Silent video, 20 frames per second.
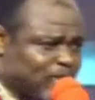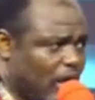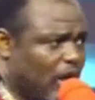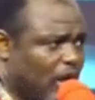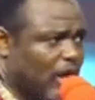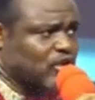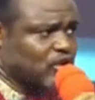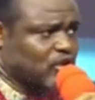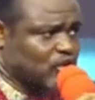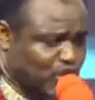
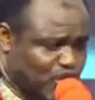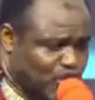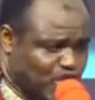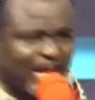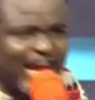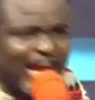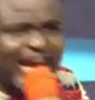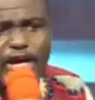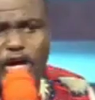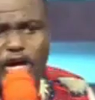us to
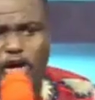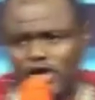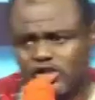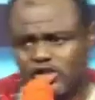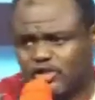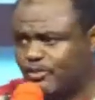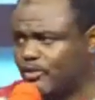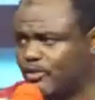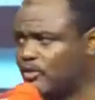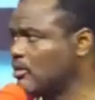share the
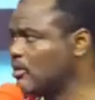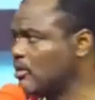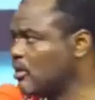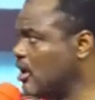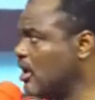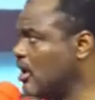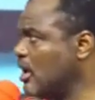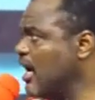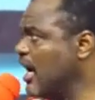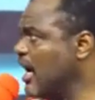gospel.
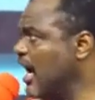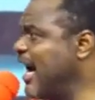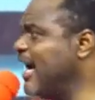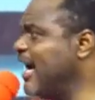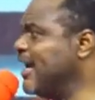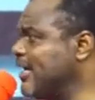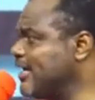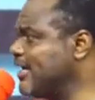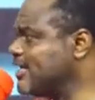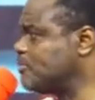
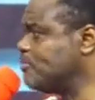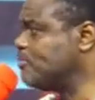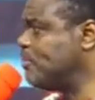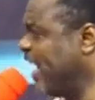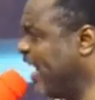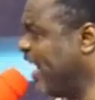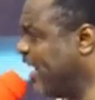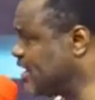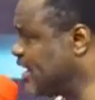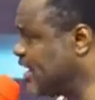And the
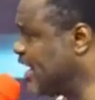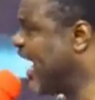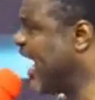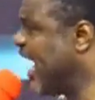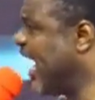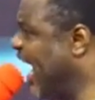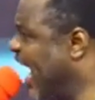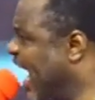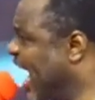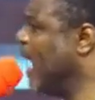Spirit
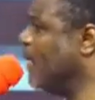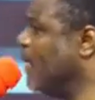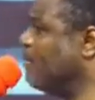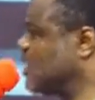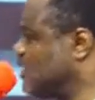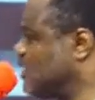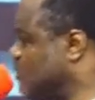helps